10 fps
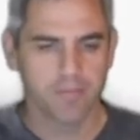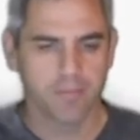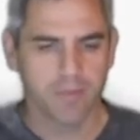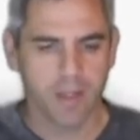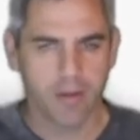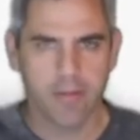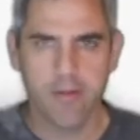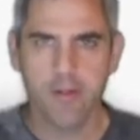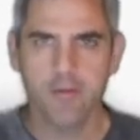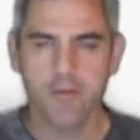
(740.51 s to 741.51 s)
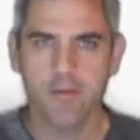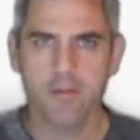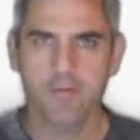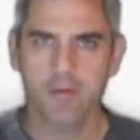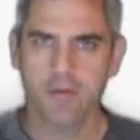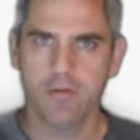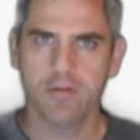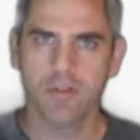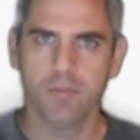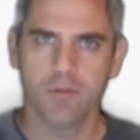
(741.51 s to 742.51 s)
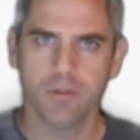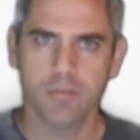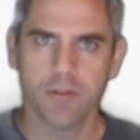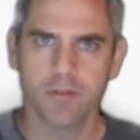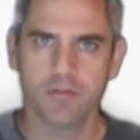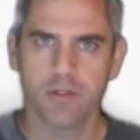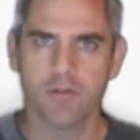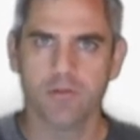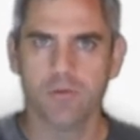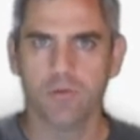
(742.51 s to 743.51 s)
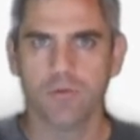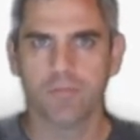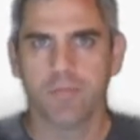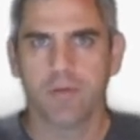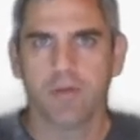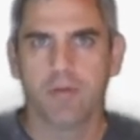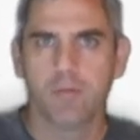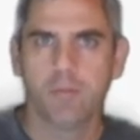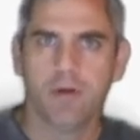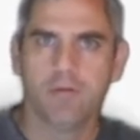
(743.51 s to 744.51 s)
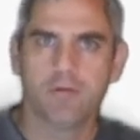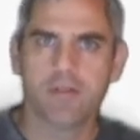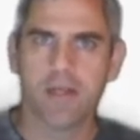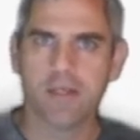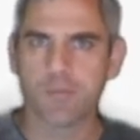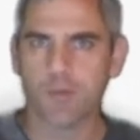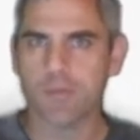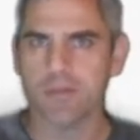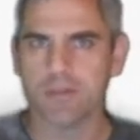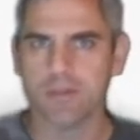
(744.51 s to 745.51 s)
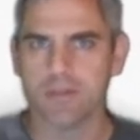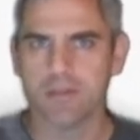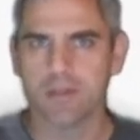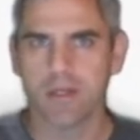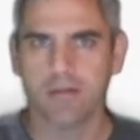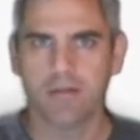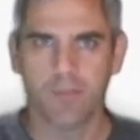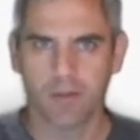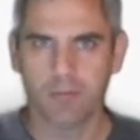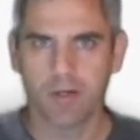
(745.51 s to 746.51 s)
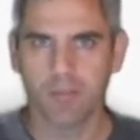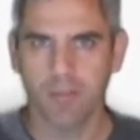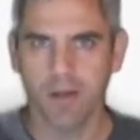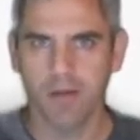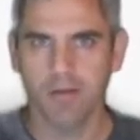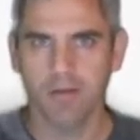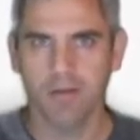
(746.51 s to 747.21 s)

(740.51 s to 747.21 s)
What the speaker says: Now, I think you can do this with using the bulk administrator tool, but for test purposes, I typically recommend